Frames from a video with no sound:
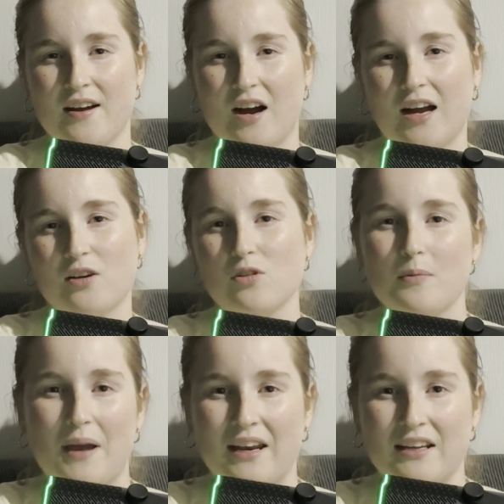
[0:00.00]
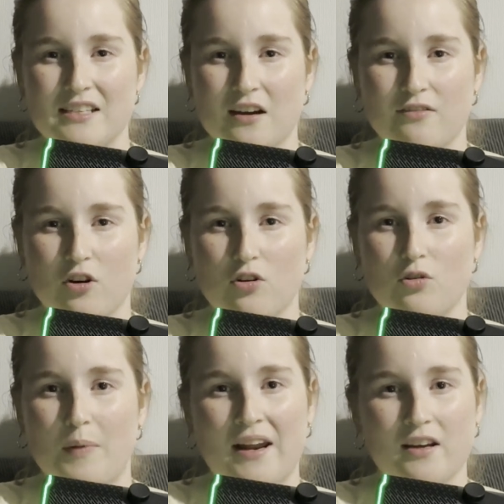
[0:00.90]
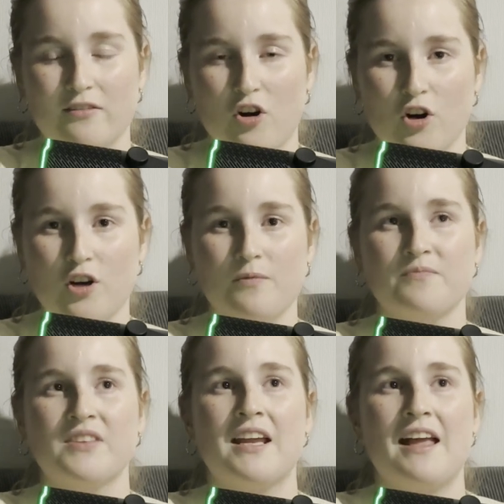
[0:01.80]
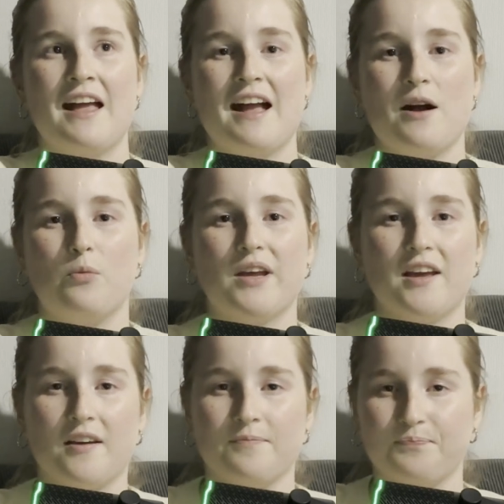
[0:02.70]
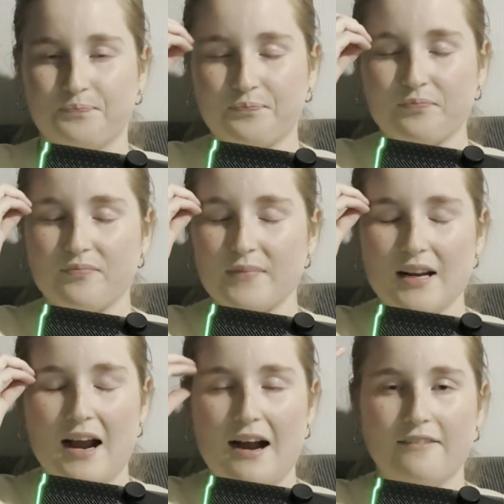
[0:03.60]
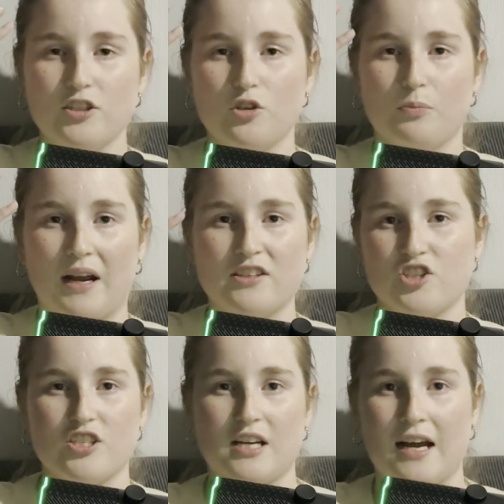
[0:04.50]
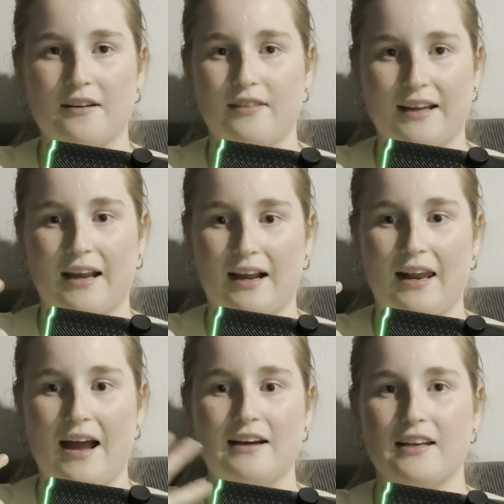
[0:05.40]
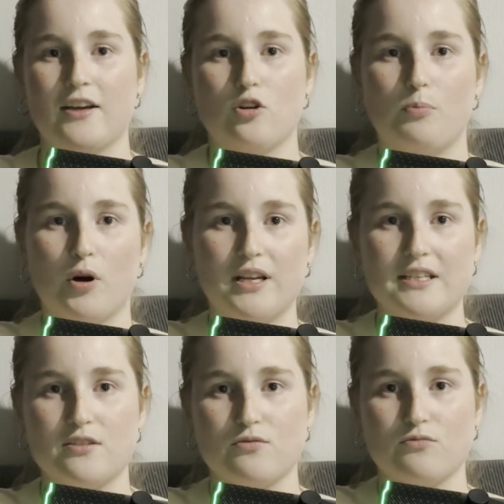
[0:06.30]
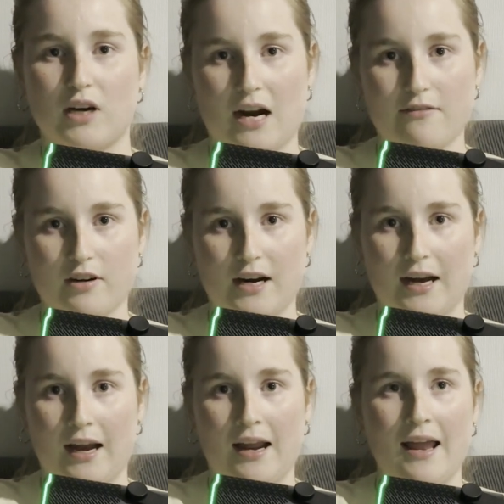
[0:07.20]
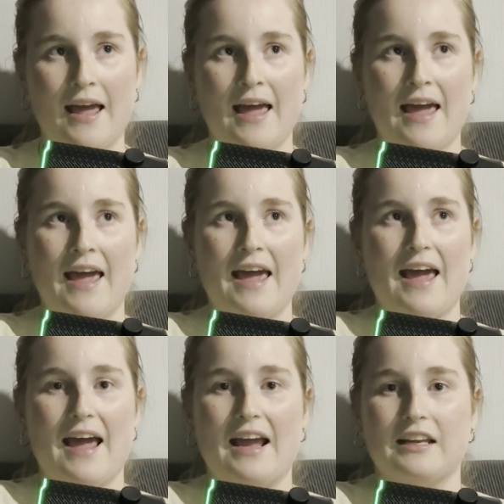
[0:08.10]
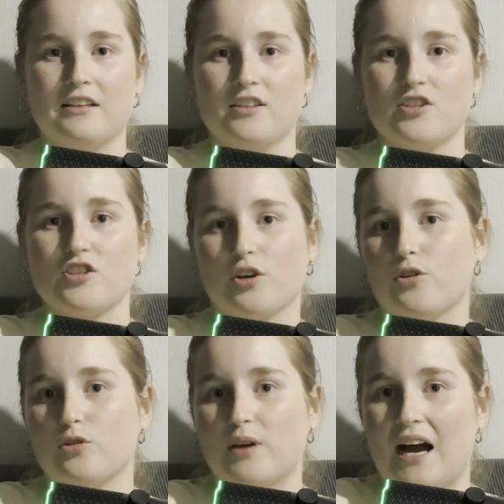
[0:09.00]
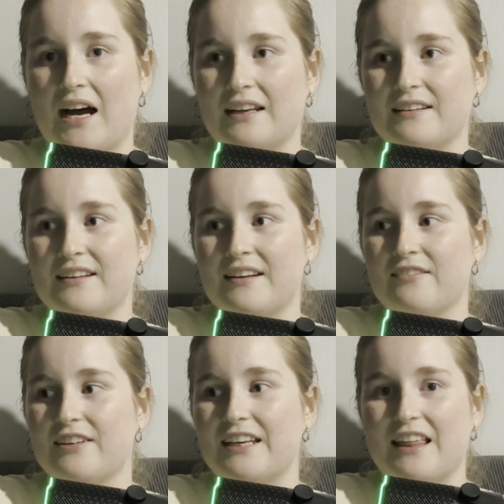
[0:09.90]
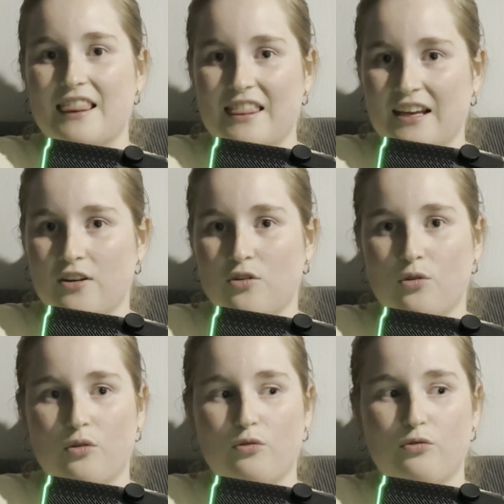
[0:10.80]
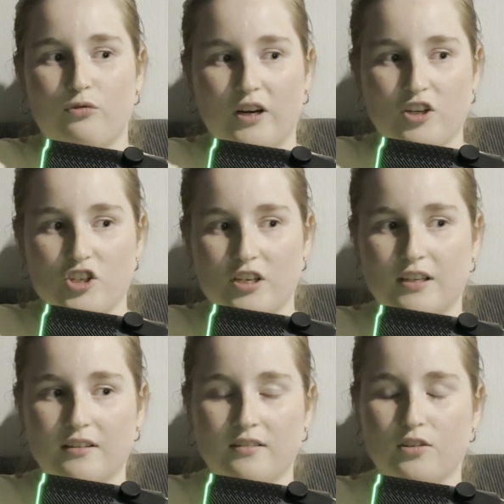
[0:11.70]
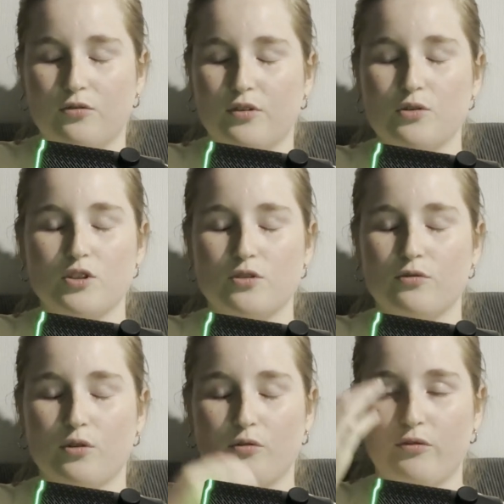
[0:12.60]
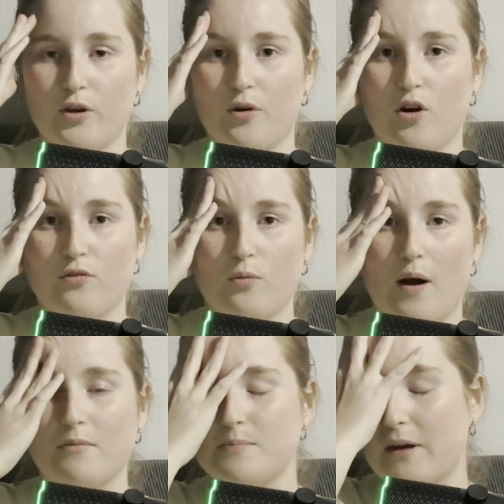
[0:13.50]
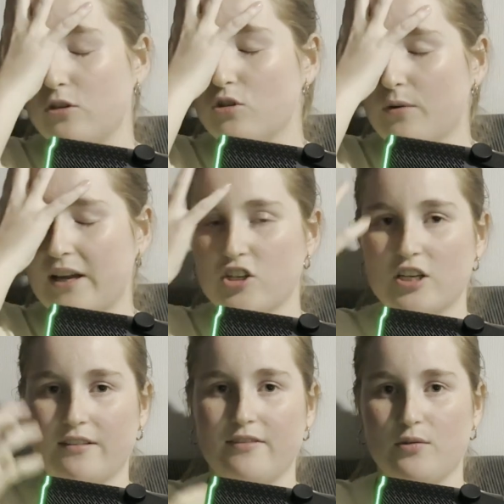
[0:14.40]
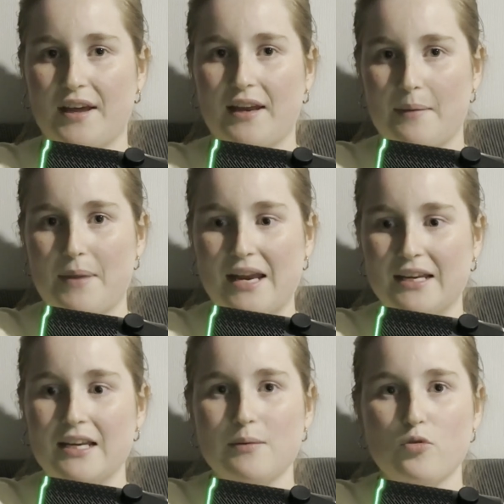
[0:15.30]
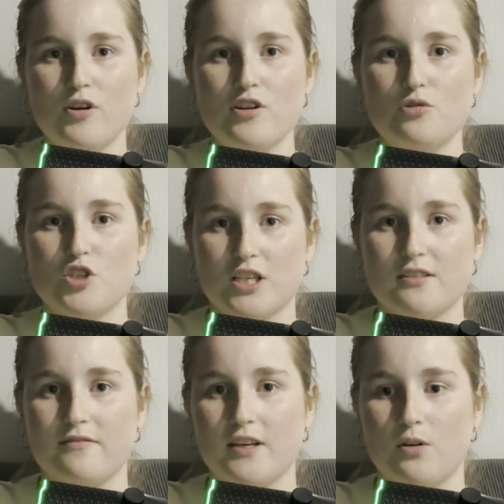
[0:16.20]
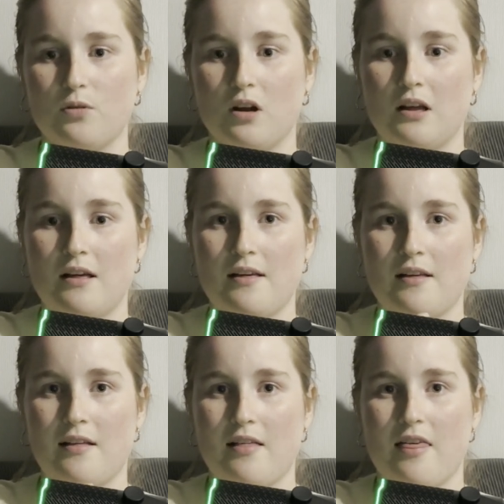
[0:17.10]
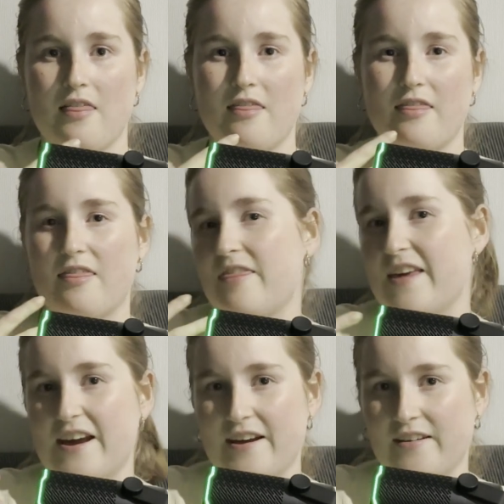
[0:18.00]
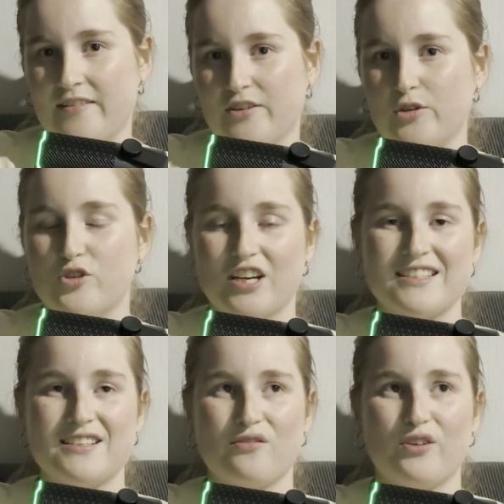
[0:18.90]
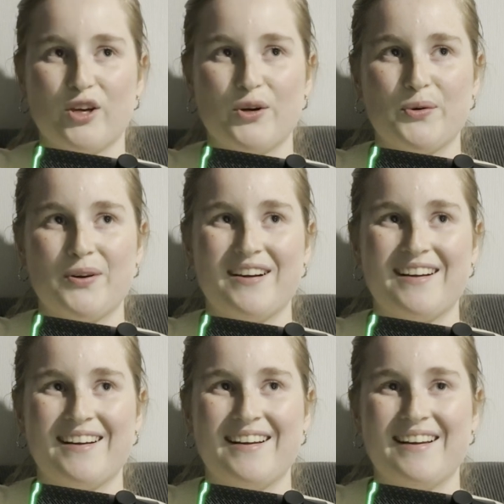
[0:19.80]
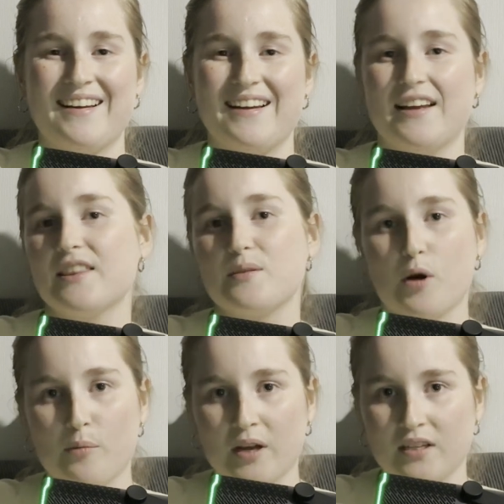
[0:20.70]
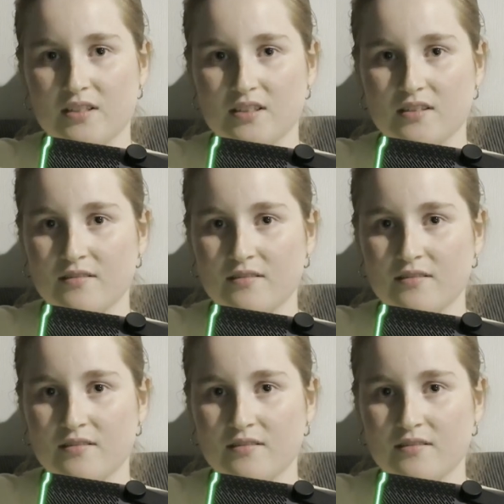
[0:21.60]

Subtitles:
I call it panic attack fog or panic fog, where after your brain's just kind of like a cloud, like your body's recovering. And so you can't really think or function, and you still feel overwhelmed, but you don't actually feel that like panic anymore. You just feel there. You just feel in the moment.